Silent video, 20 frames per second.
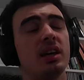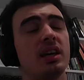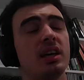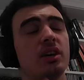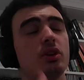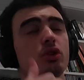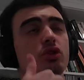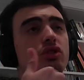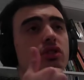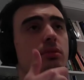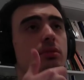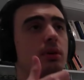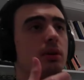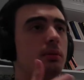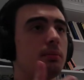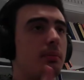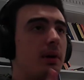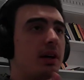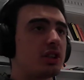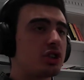He used to
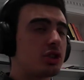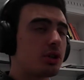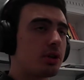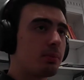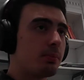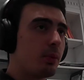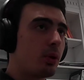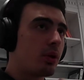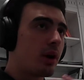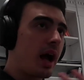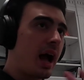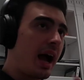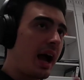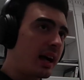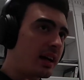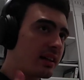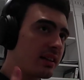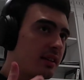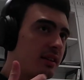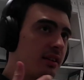be much more
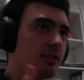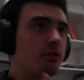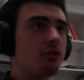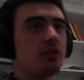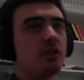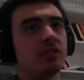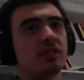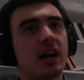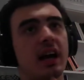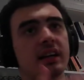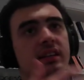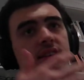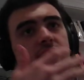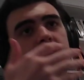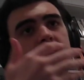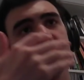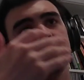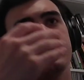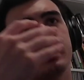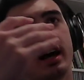active. His
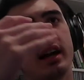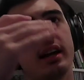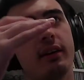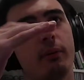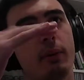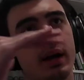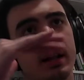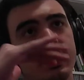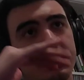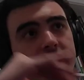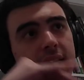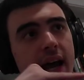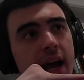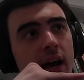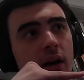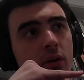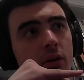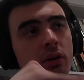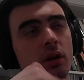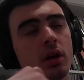activity kind of went
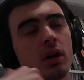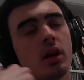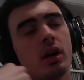down.